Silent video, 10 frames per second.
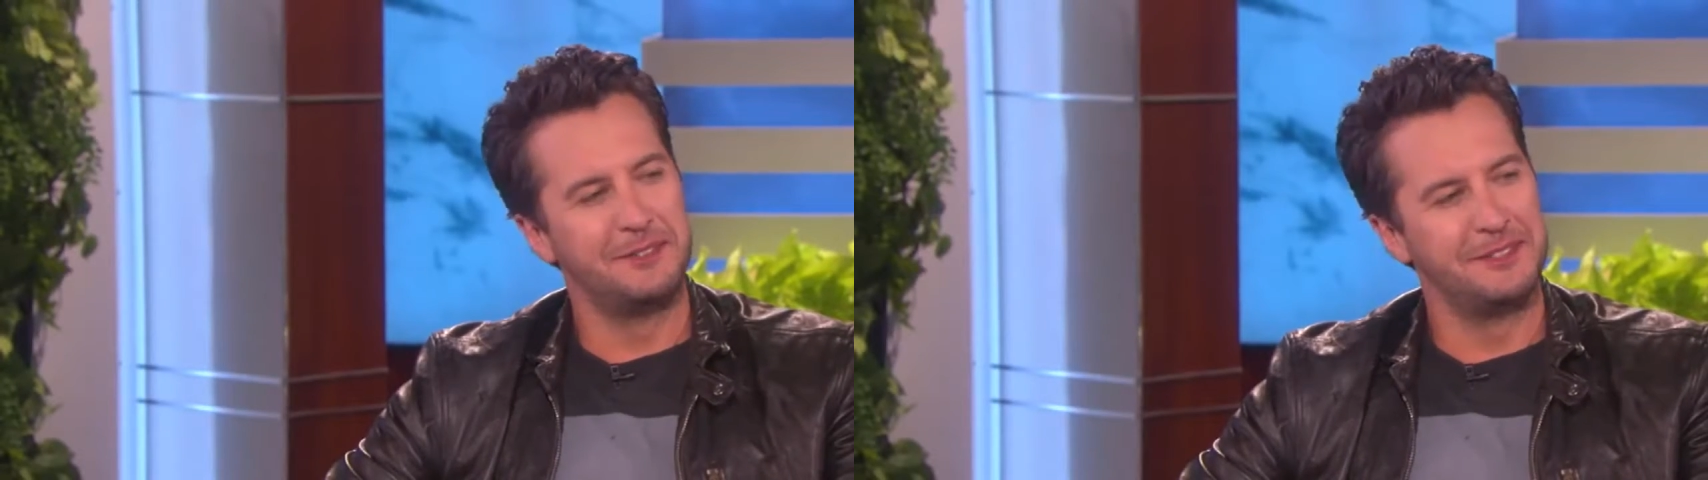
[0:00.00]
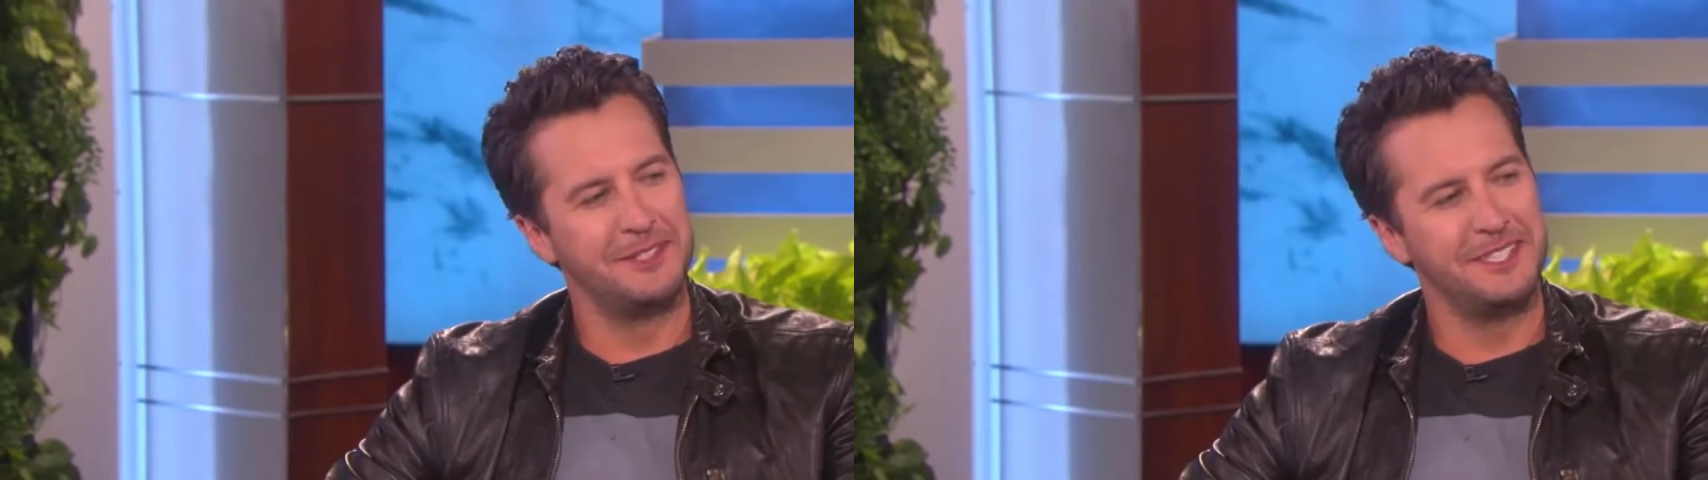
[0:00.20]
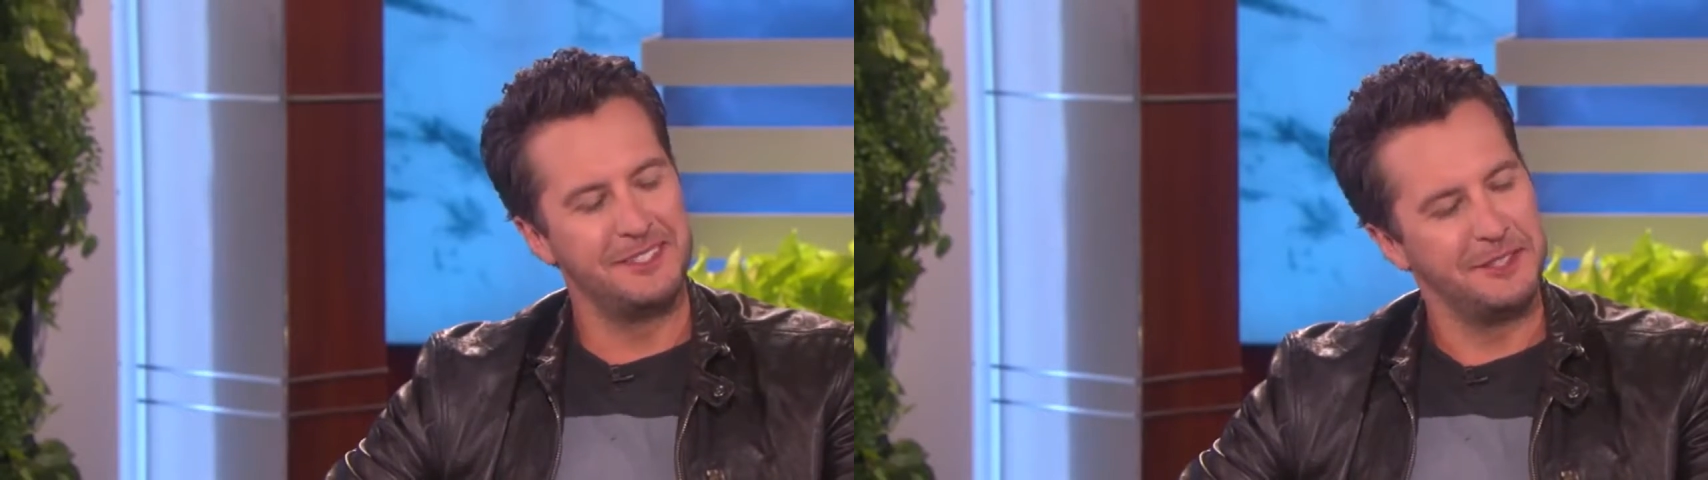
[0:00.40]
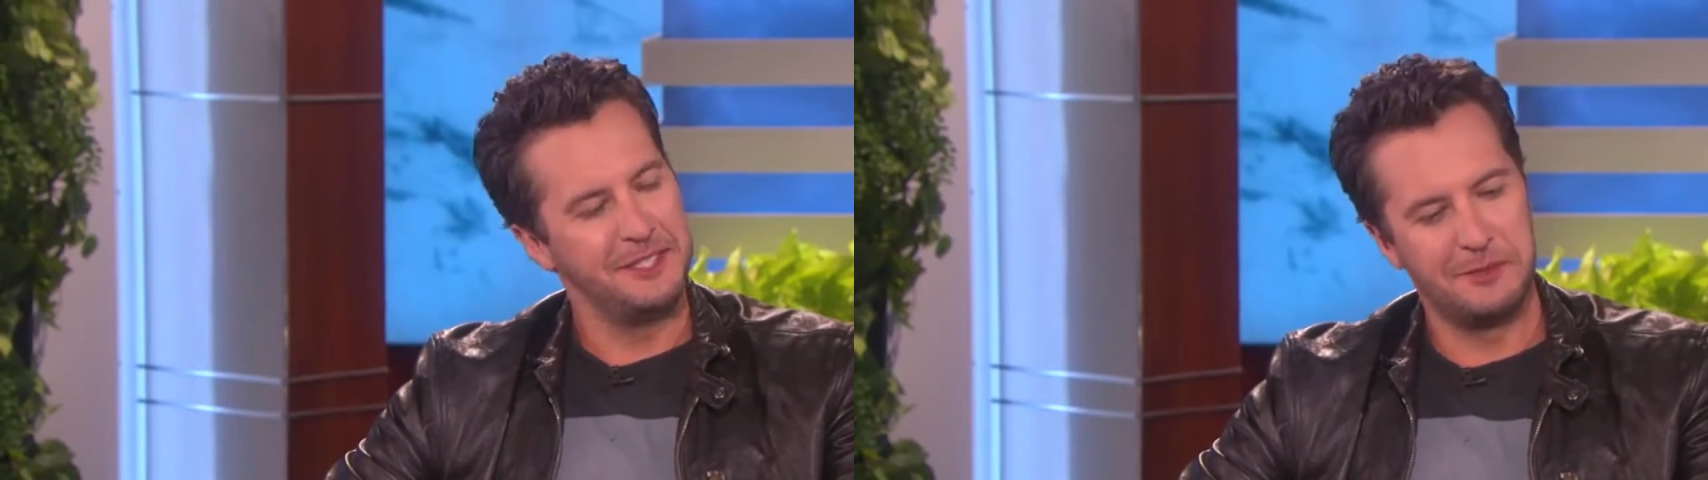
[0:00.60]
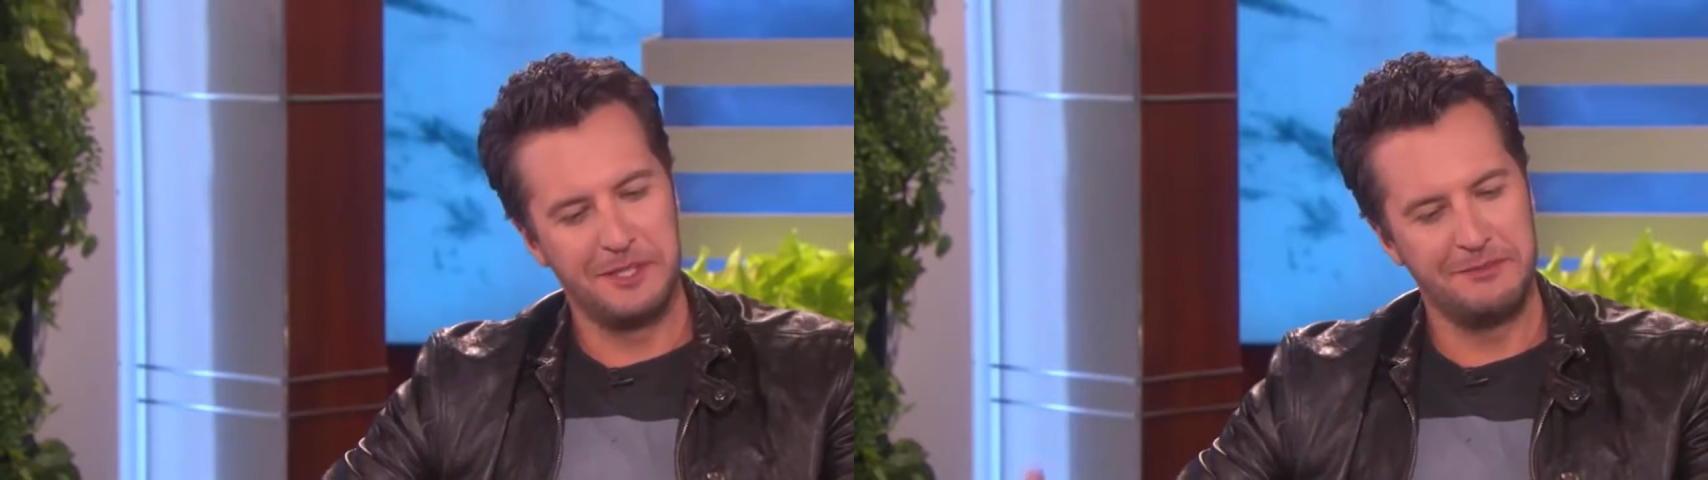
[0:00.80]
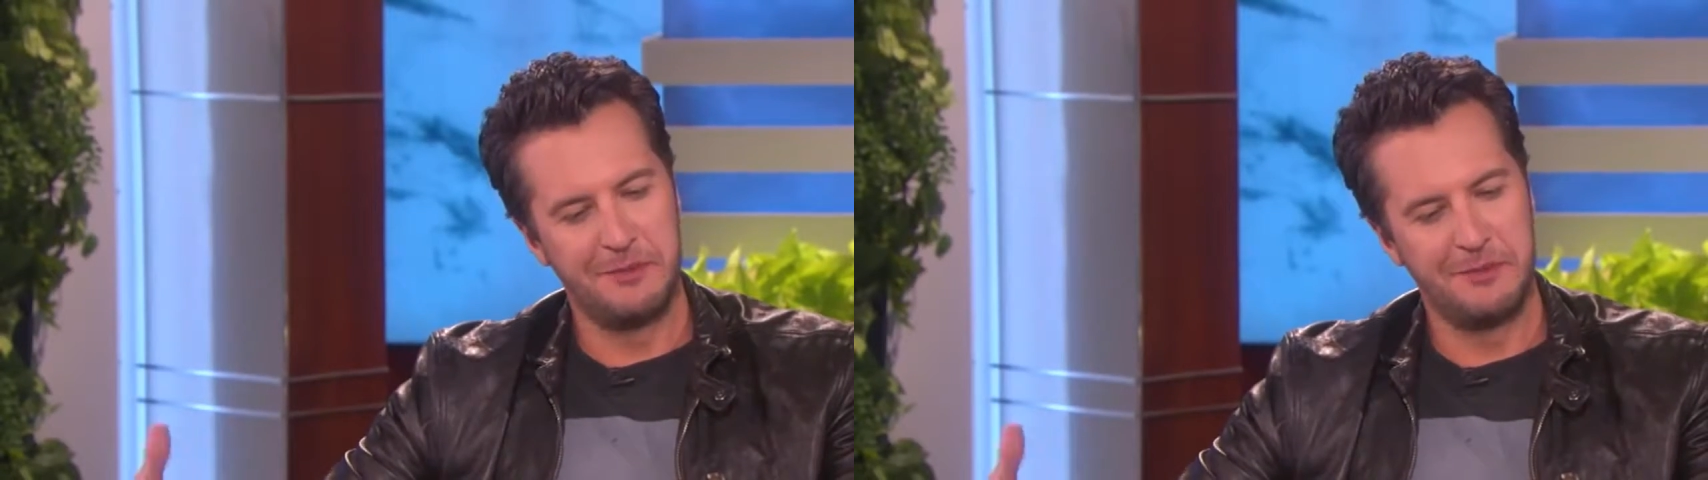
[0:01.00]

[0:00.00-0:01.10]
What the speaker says: Hey, it's